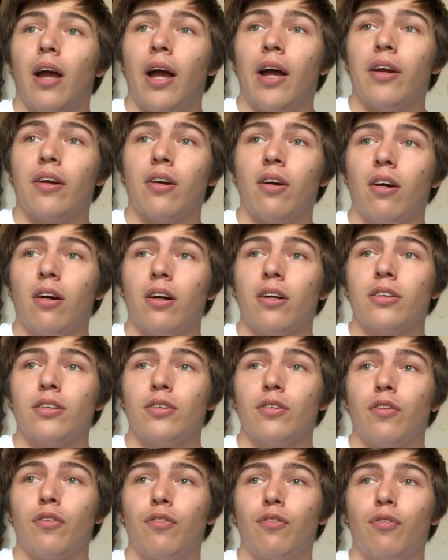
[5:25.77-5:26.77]
Add a card
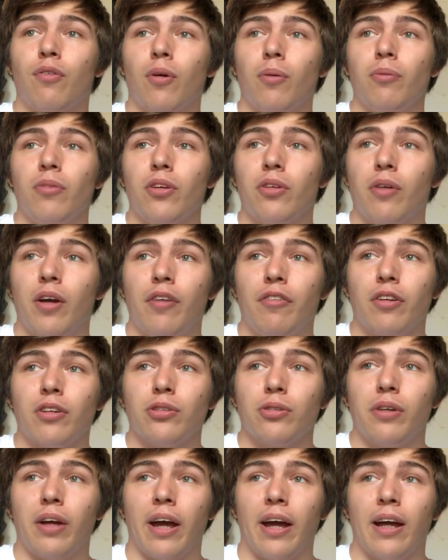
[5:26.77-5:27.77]
from the
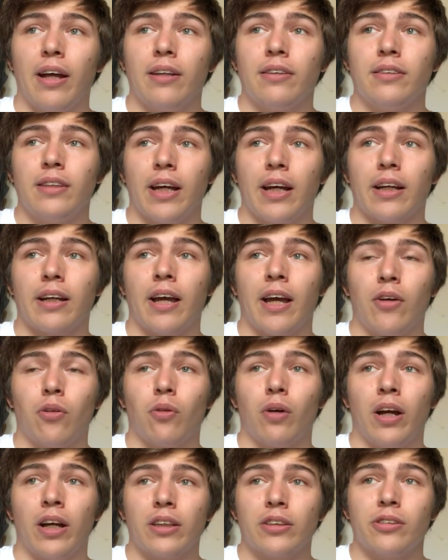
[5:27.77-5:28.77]
graveyard to the hand, deck and
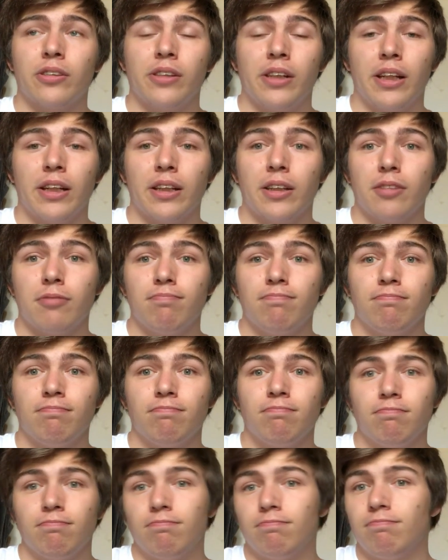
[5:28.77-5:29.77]
or extra deck,
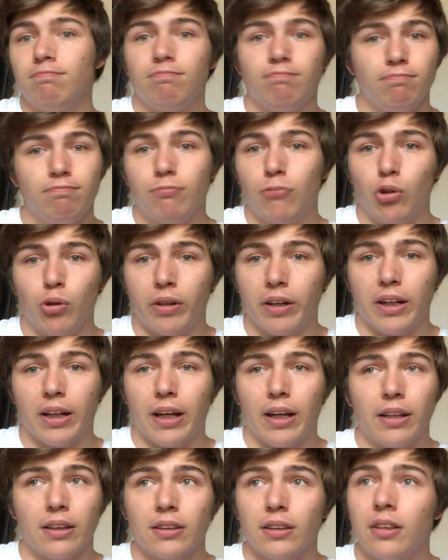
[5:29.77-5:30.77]
you can
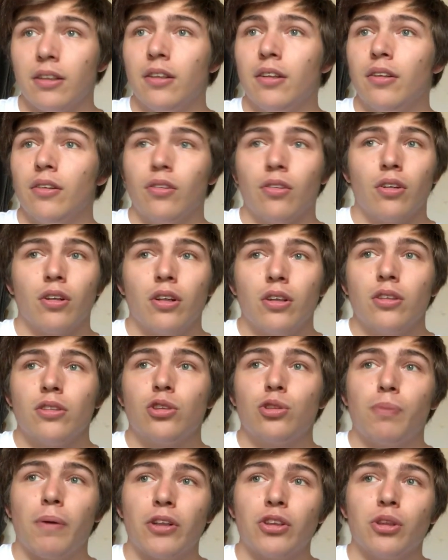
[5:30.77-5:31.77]
negate it.
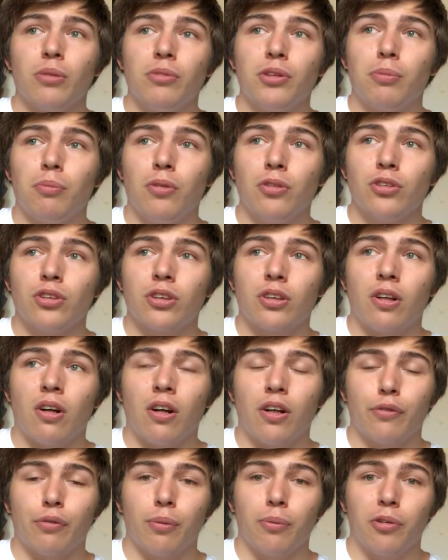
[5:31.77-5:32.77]
Special summons a monster
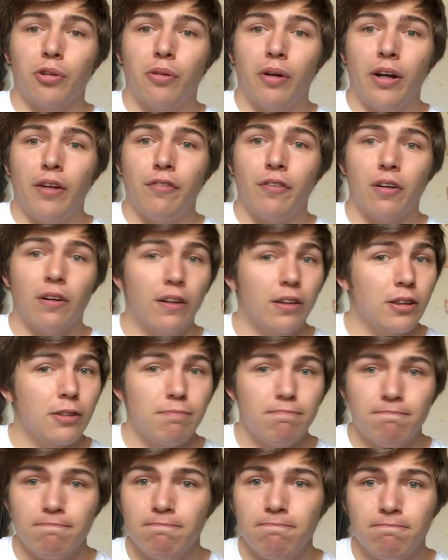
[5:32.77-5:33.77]
card from the graveyard,
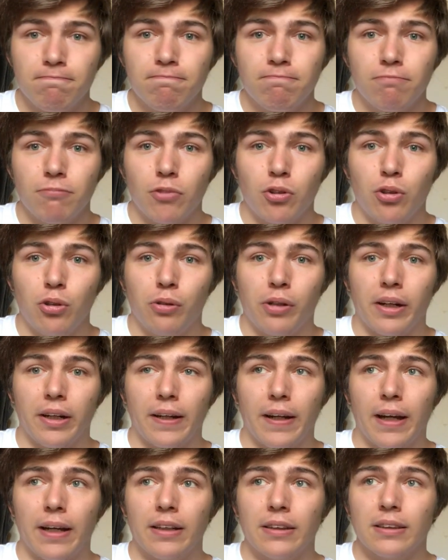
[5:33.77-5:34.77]
you can
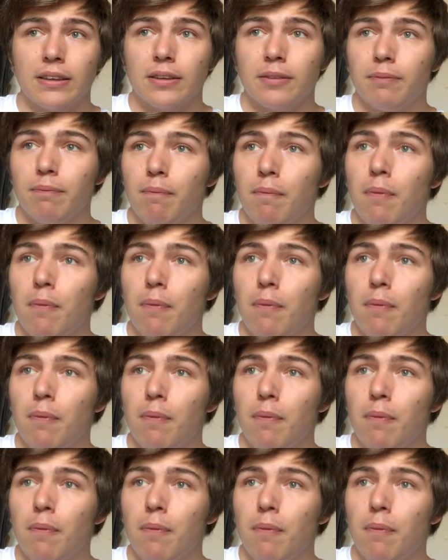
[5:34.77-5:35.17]
negate it.